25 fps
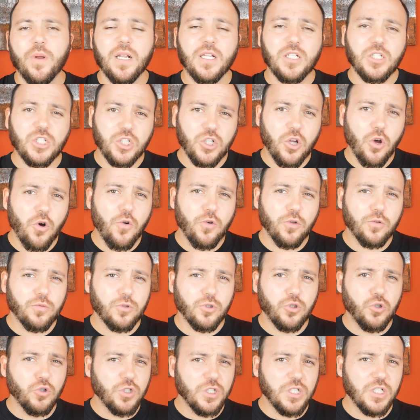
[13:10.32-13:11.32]
When I saw
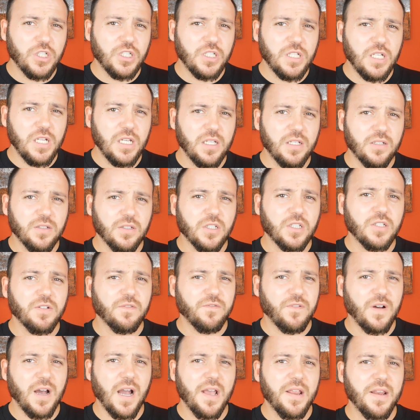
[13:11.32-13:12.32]
two Sicilians
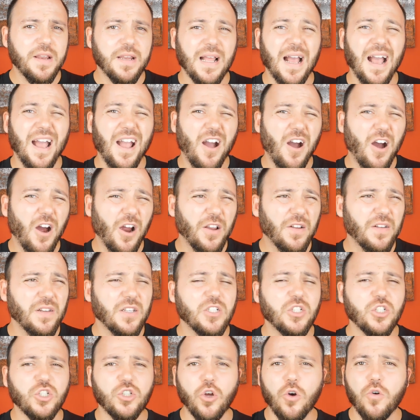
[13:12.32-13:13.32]
fighting, I
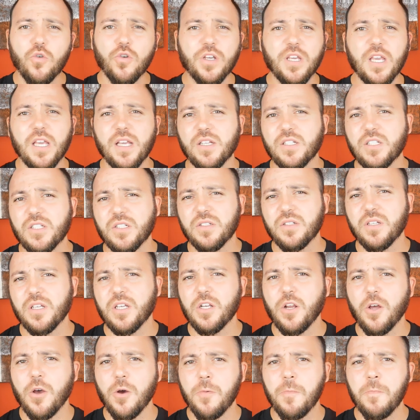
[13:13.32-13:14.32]
hardly saw kicks,
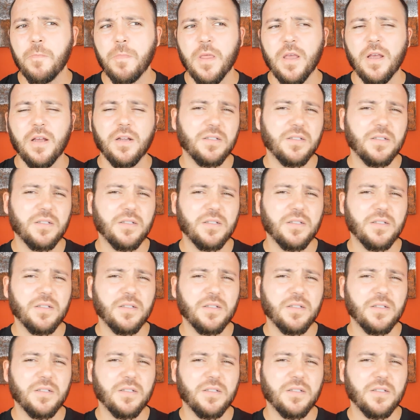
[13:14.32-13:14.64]
you know.